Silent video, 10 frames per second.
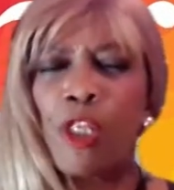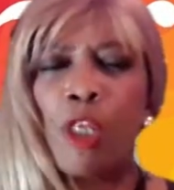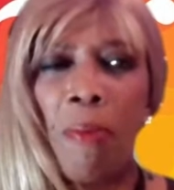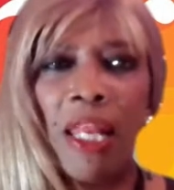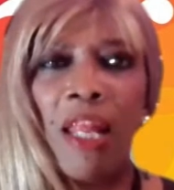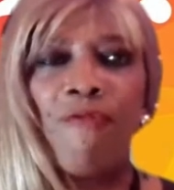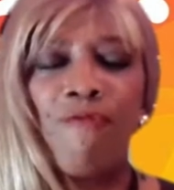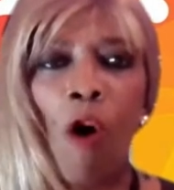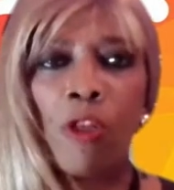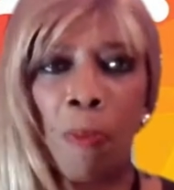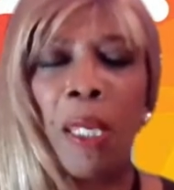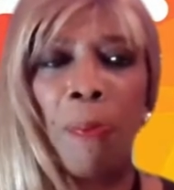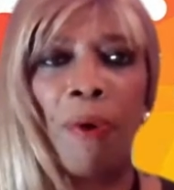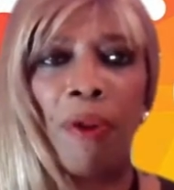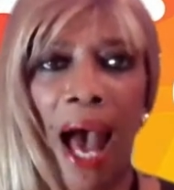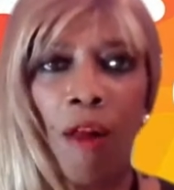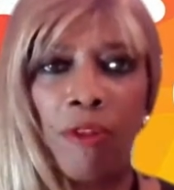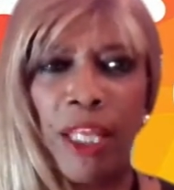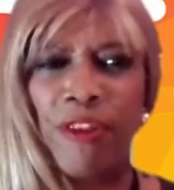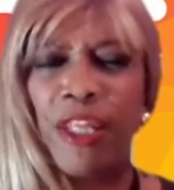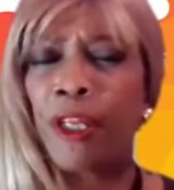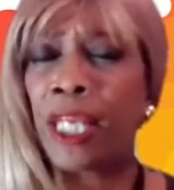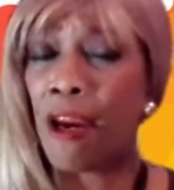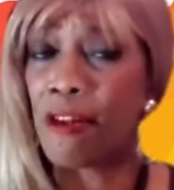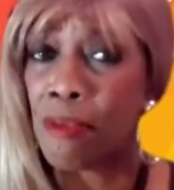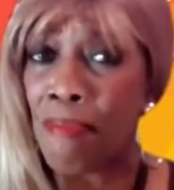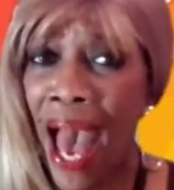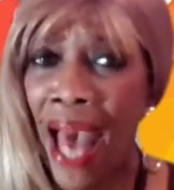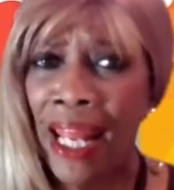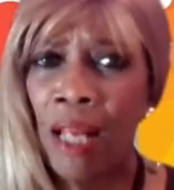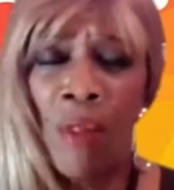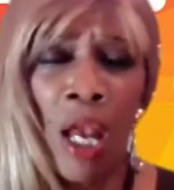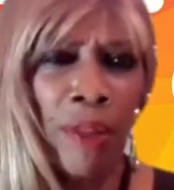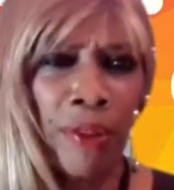There's so many false people out there. They're charismatic.